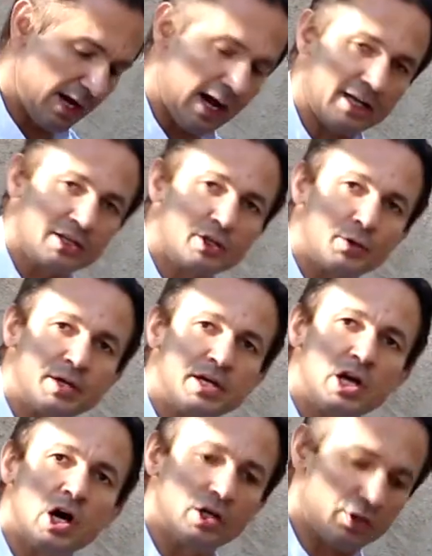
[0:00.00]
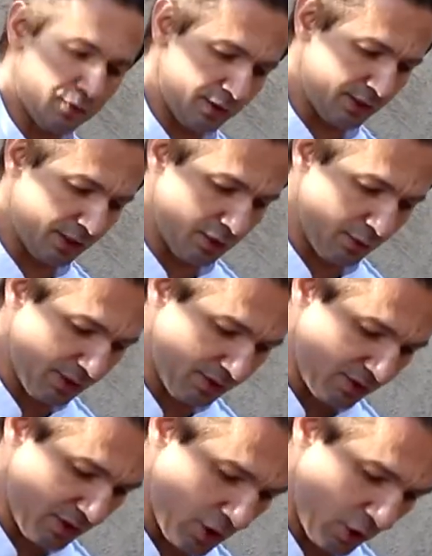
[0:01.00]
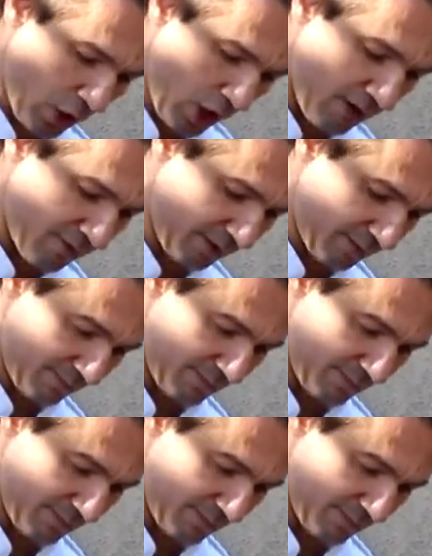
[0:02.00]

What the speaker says: at 300 degrees in your oven.